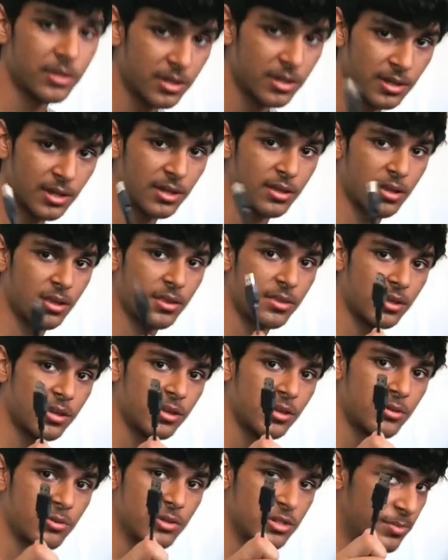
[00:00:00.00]
connect
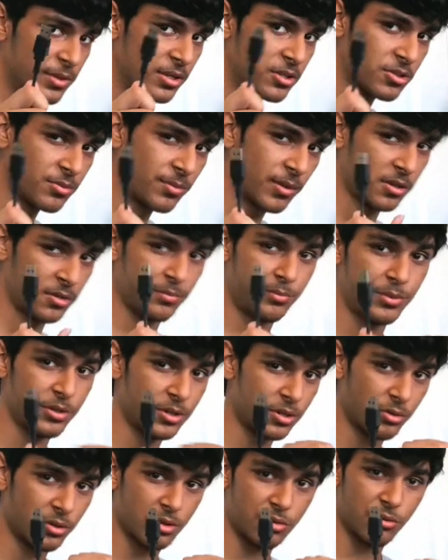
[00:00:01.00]
the USB to my
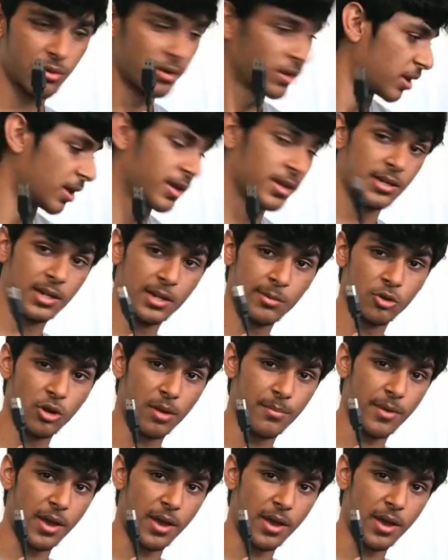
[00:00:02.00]
computer real quick and I'll be right